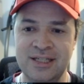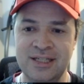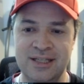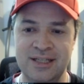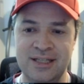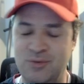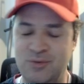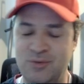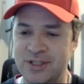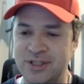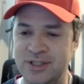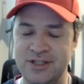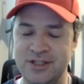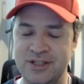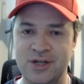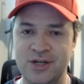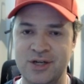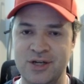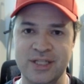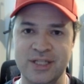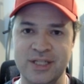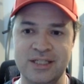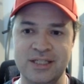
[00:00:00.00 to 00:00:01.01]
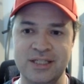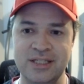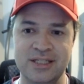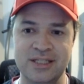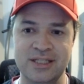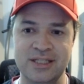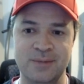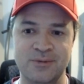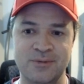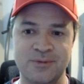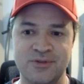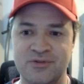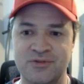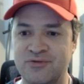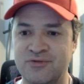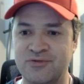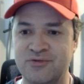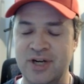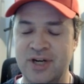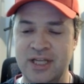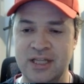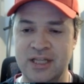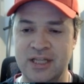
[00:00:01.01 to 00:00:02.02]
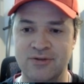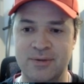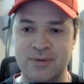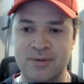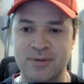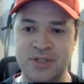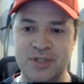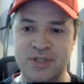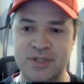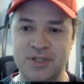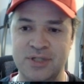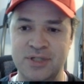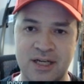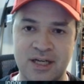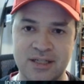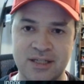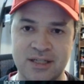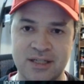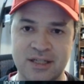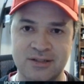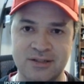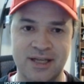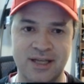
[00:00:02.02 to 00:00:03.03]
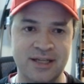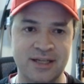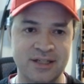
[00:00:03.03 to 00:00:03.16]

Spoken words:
it wasn't token systems for the regular reptilian hostiles. I can